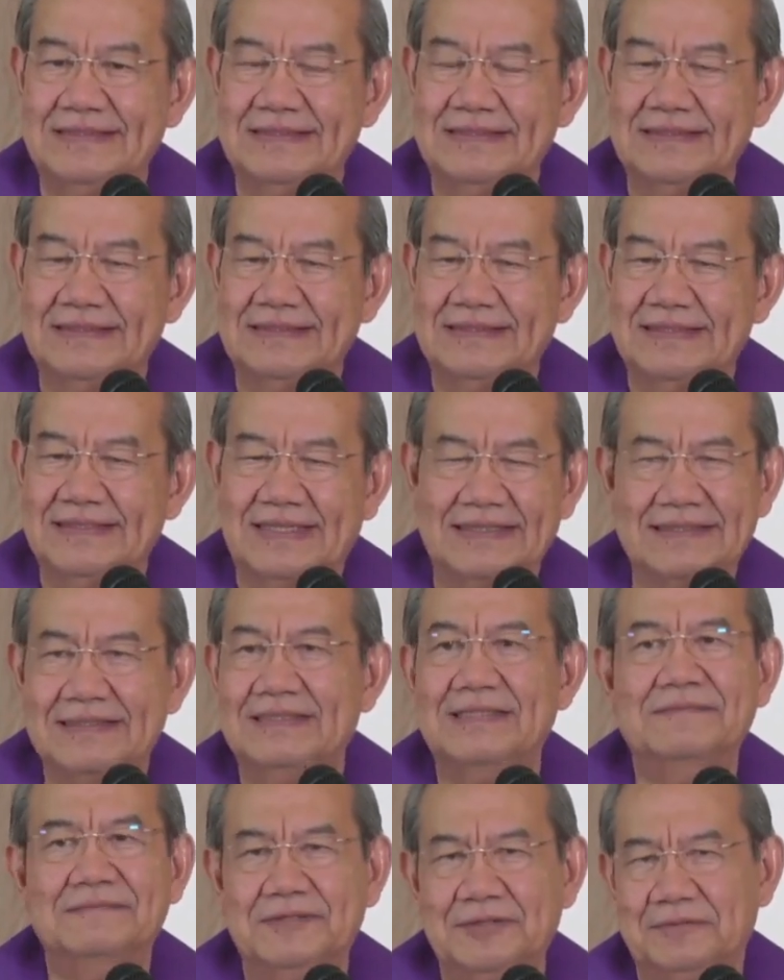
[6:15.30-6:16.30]
I
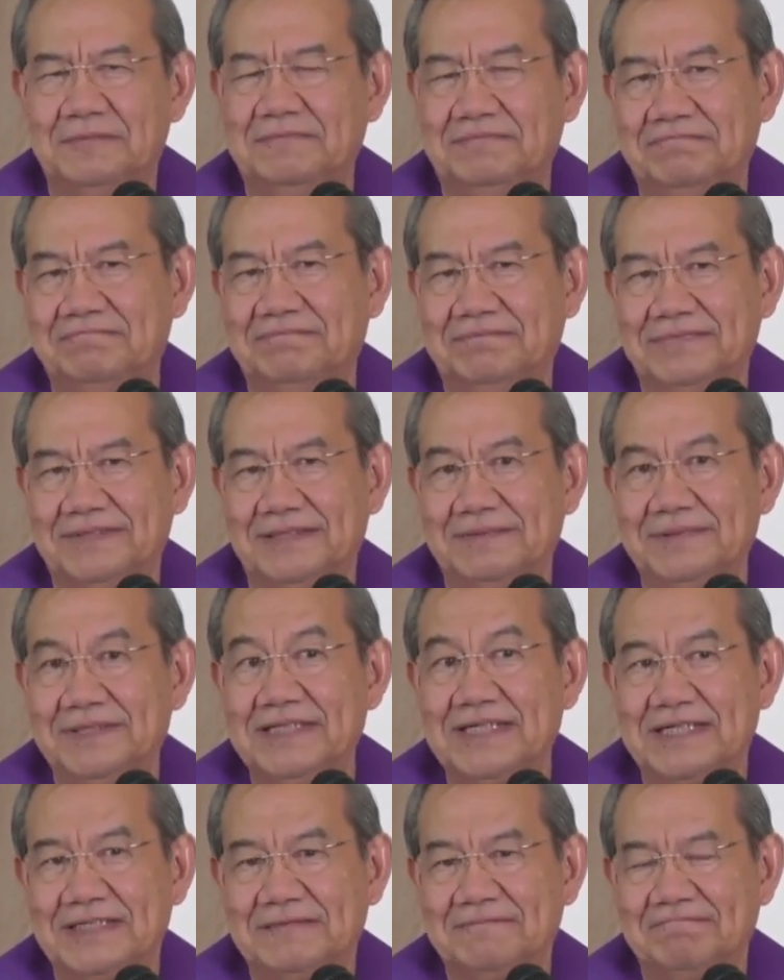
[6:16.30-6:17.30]
loved you, sabi niya.
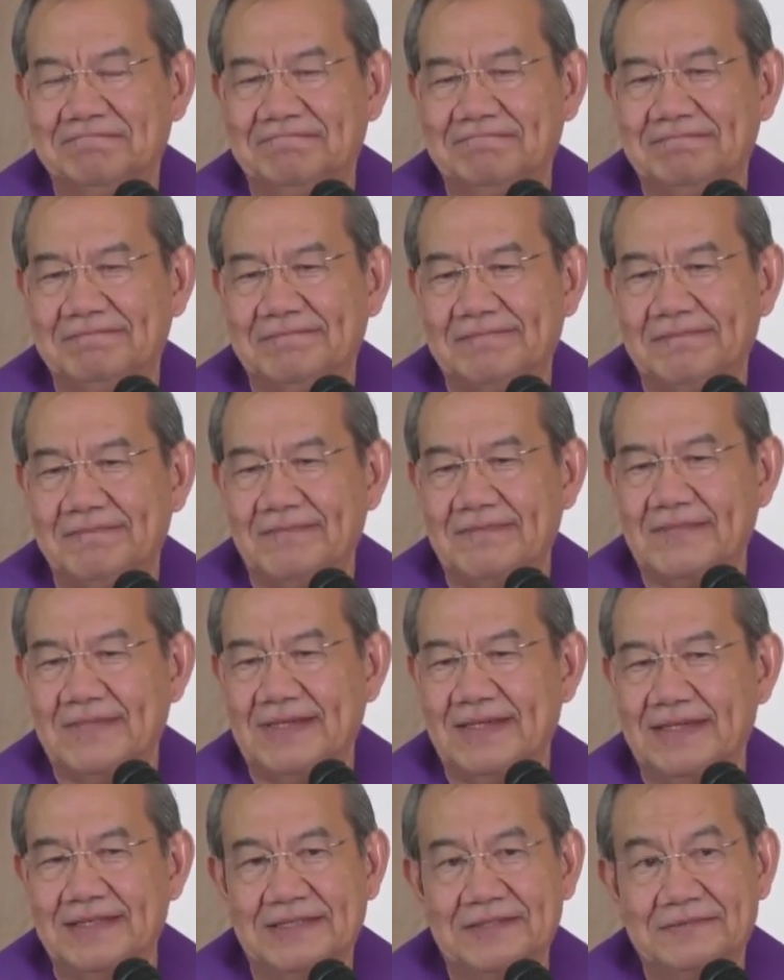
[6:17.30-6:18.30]

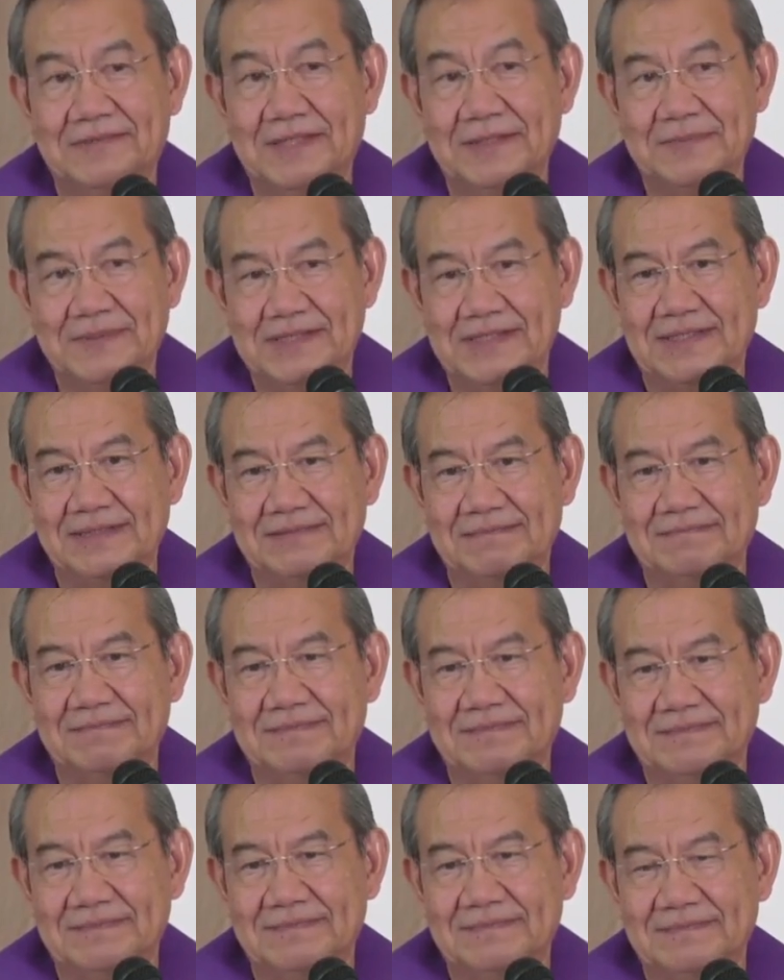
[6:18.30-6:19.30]
And the wife said,
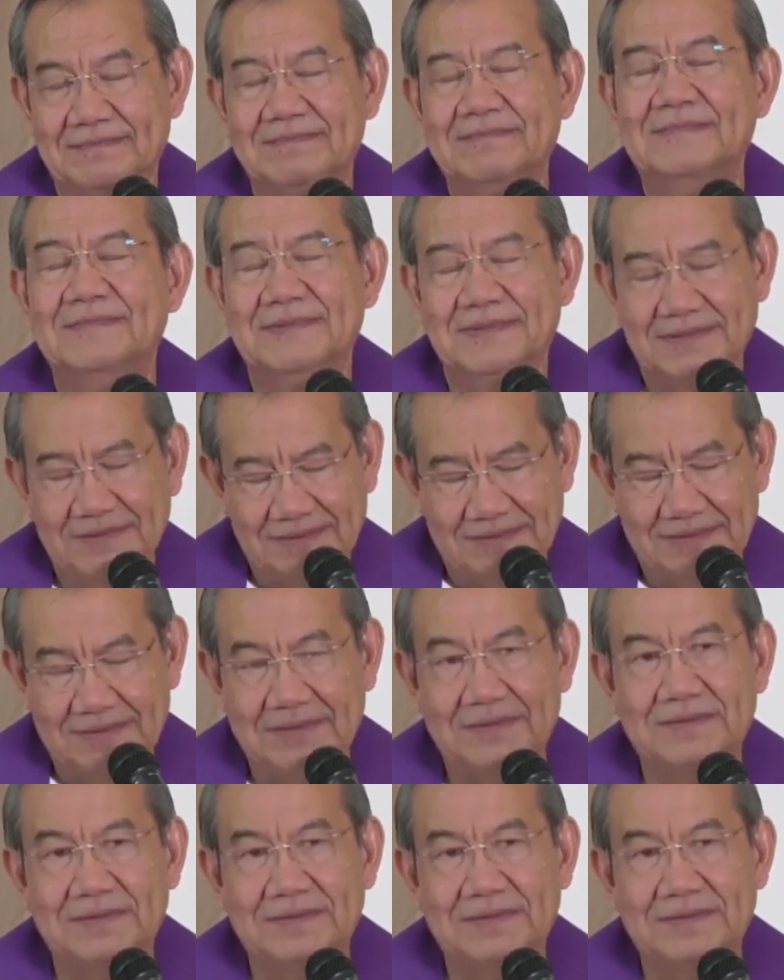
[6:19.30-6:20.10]
you know,